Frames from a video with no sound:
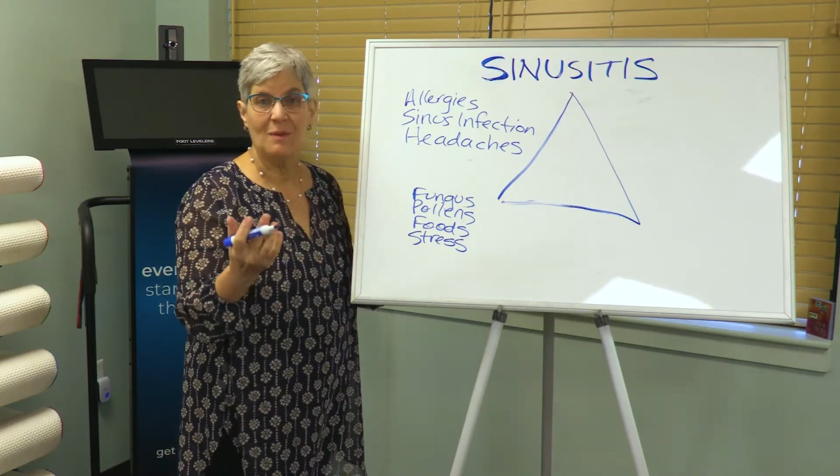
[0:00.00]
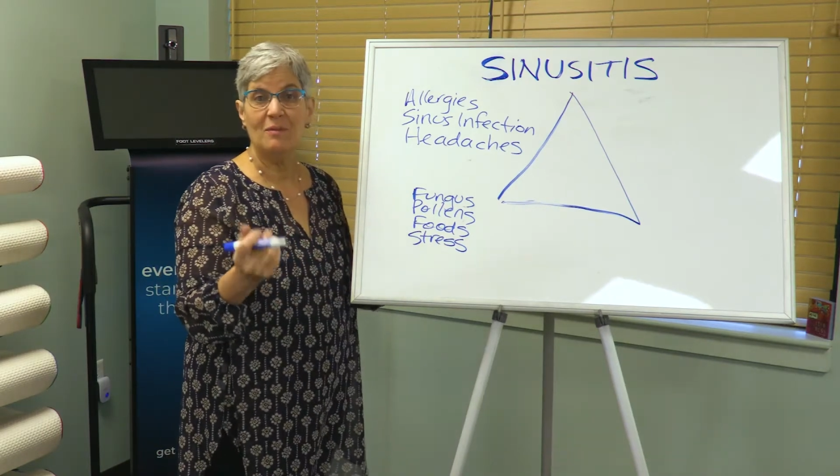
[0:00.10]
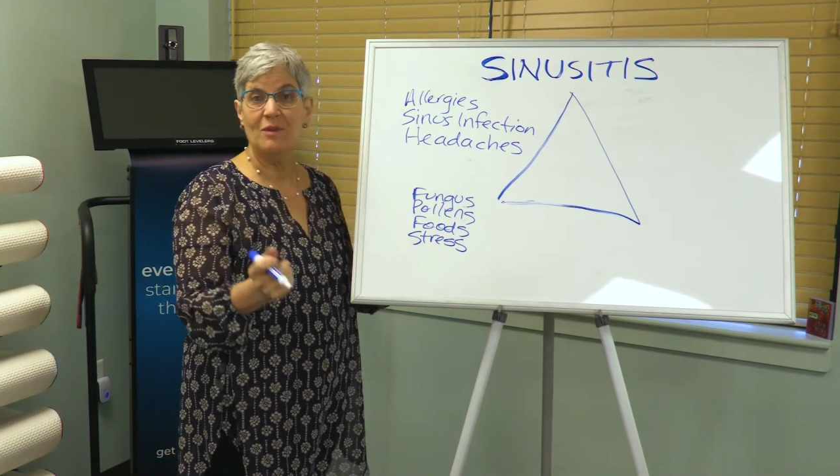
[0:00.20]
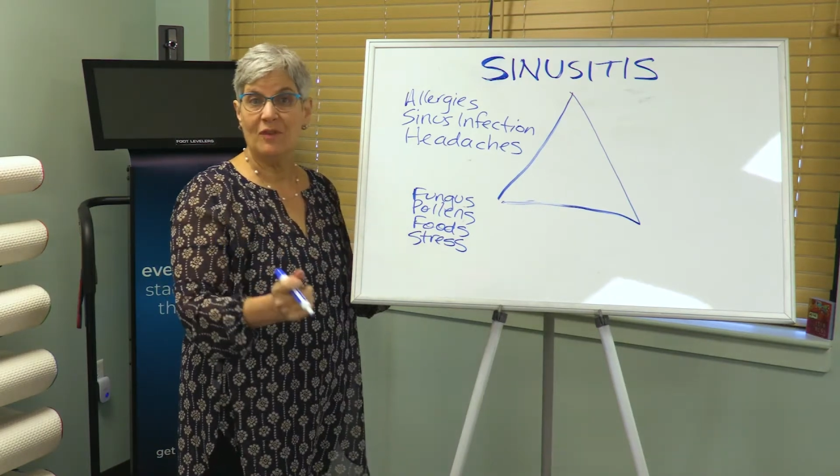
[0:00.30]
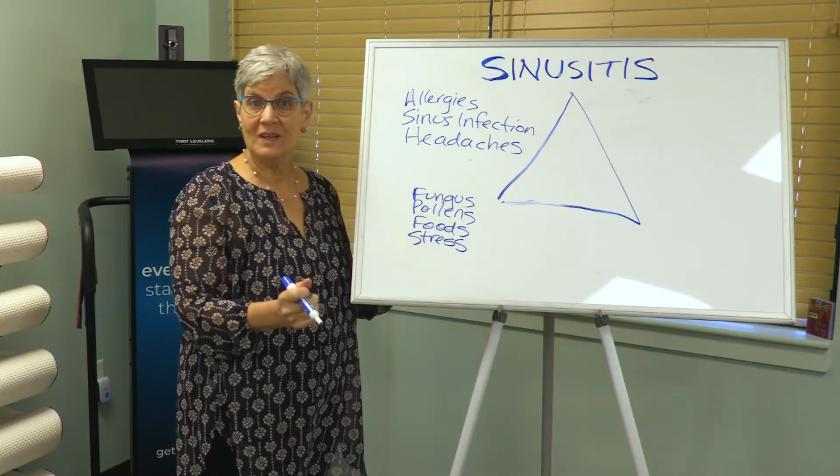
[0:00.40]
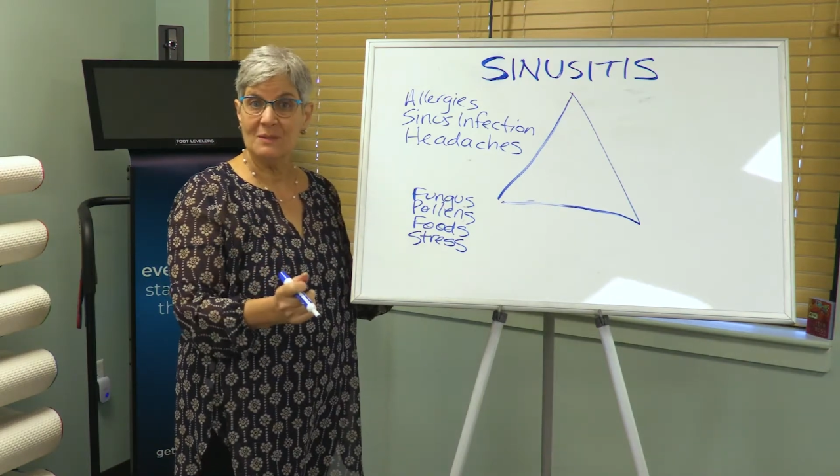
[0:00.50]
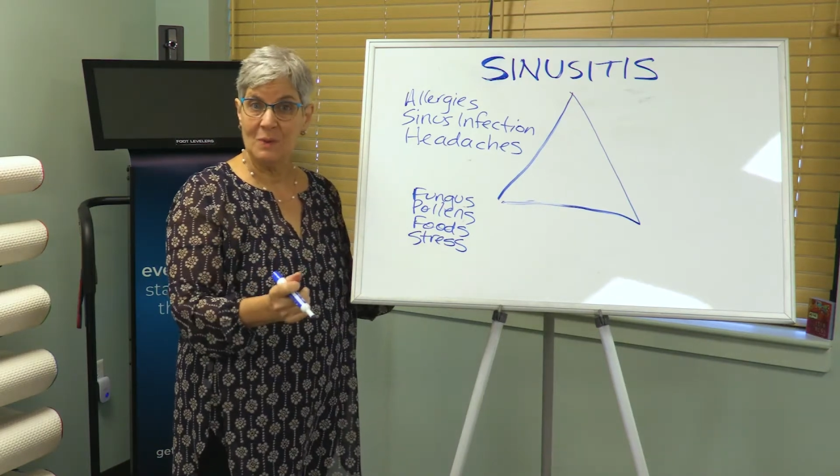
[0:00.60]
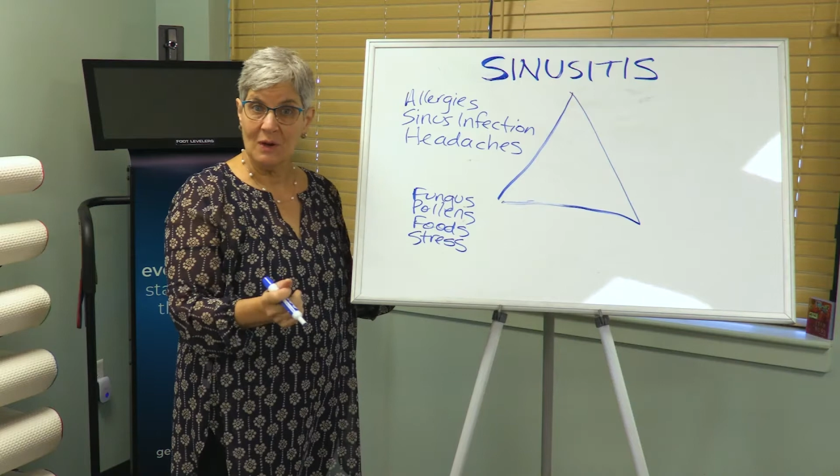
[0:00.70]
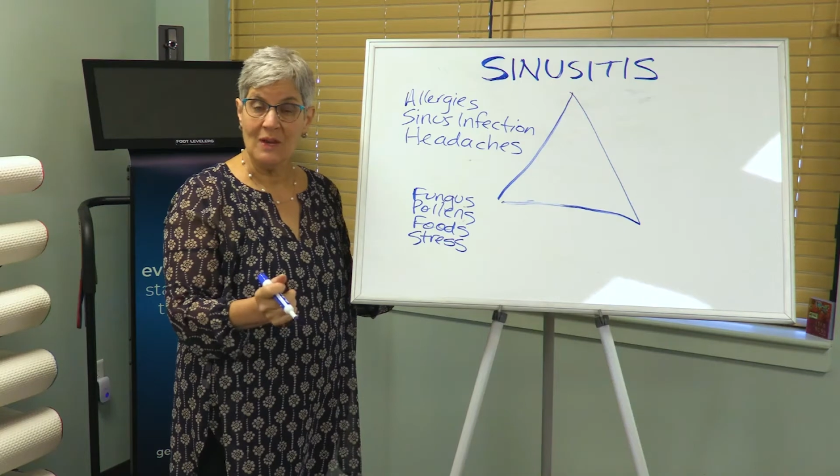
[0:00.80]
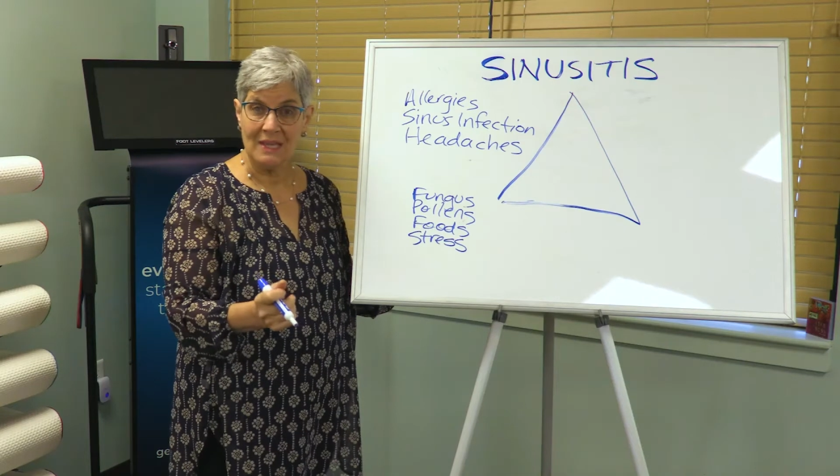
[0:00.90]
Maybe you've
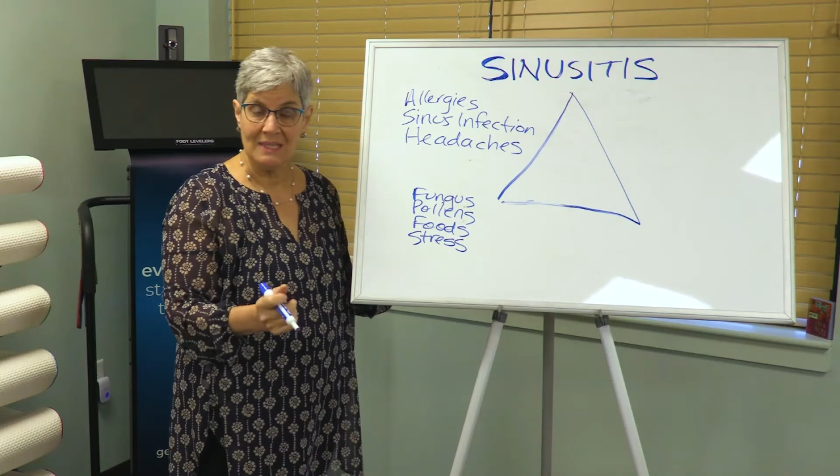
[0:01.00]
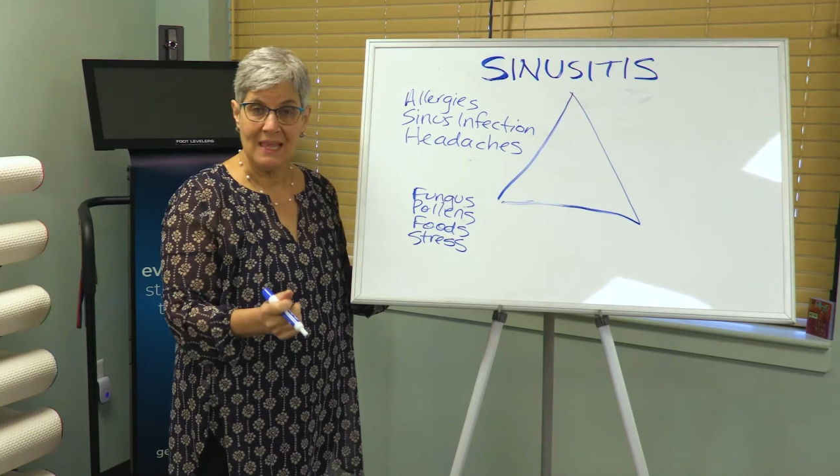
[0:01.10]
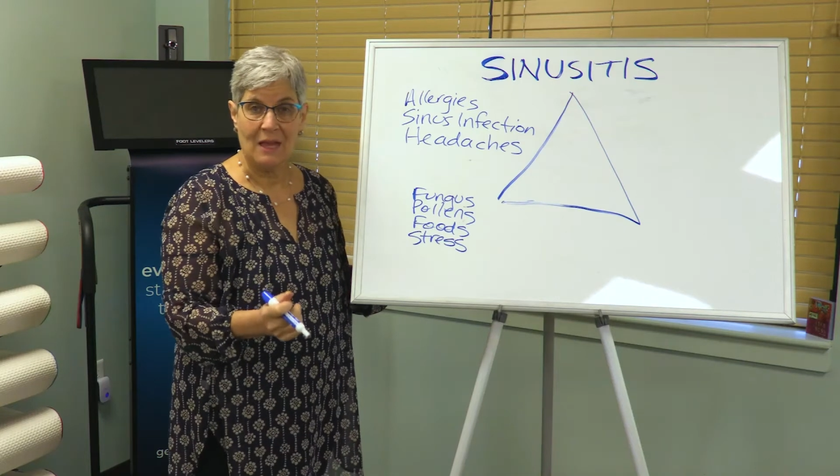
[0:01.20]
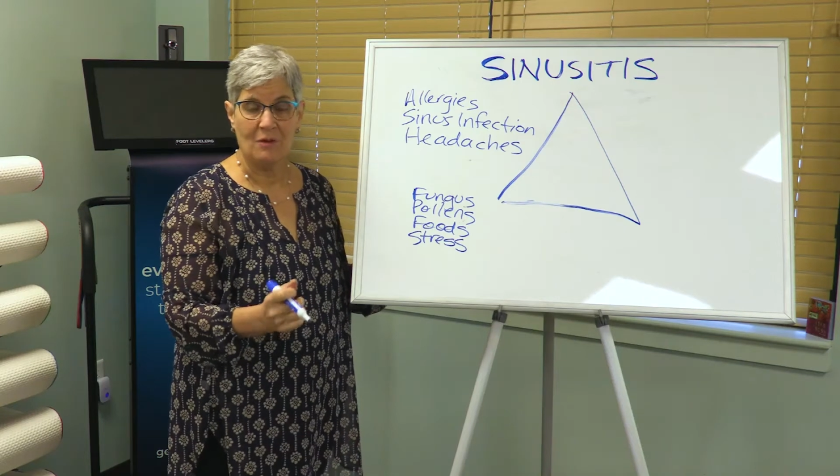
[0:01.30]
experienced that,